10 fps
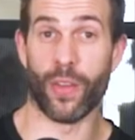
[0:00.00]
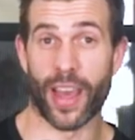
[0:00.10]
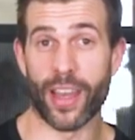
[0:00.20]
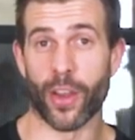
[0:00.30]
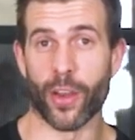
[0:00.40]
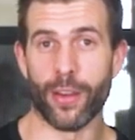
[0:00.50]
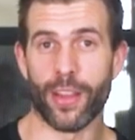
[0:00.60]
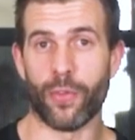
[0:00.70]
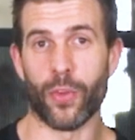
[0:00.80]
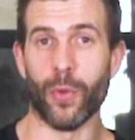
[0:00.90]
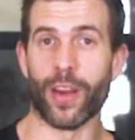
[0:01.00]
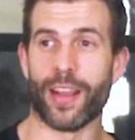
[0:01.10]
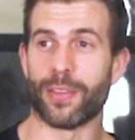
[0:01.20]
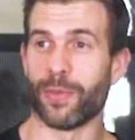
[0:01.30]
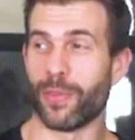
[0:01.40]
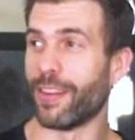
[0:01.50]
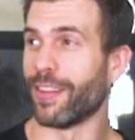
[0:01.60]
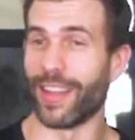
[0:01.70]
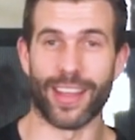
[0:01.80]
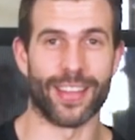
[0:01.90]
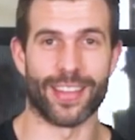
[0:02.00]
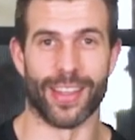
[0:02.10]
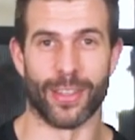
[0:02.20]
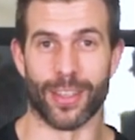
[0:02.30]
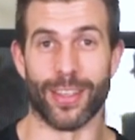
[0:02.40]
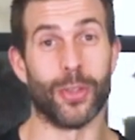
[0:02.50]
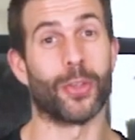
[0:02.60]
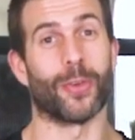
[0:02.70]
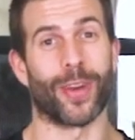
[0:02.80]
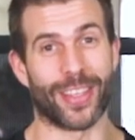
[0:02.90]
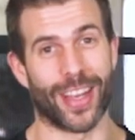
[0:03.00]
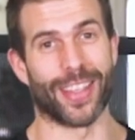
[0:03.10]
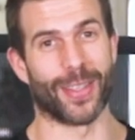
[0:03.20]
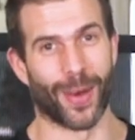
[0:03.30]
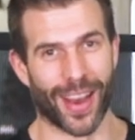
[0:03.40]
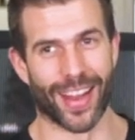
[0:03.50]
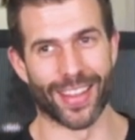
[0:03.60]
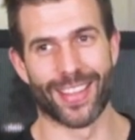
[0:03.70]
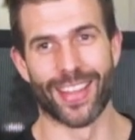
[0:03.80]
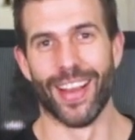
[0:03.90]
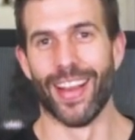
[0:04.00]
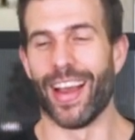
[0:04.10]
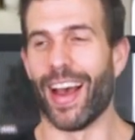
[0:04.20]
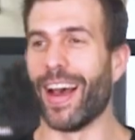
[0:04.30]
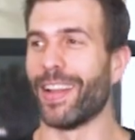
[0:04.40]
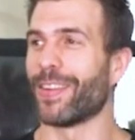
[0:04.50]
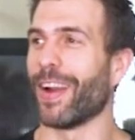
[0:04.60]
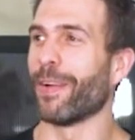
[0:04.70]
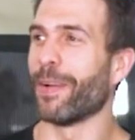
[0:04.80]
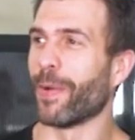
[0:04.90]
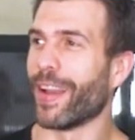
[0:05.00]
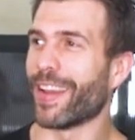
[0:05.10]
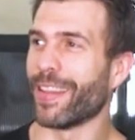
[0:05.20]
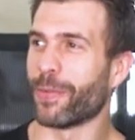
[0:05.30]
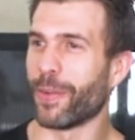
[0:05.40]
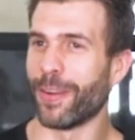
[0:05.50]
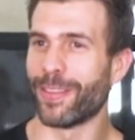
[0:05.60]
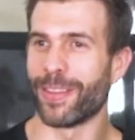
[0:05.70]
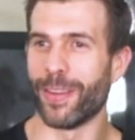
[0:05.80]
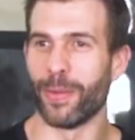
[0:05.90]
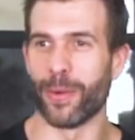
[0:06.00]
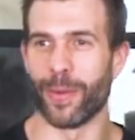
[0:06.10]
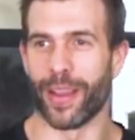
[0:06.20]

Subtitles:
On that note, if you want to have some fun on the leg extension, you should reach out to us. Tyrone, where can the folks learn more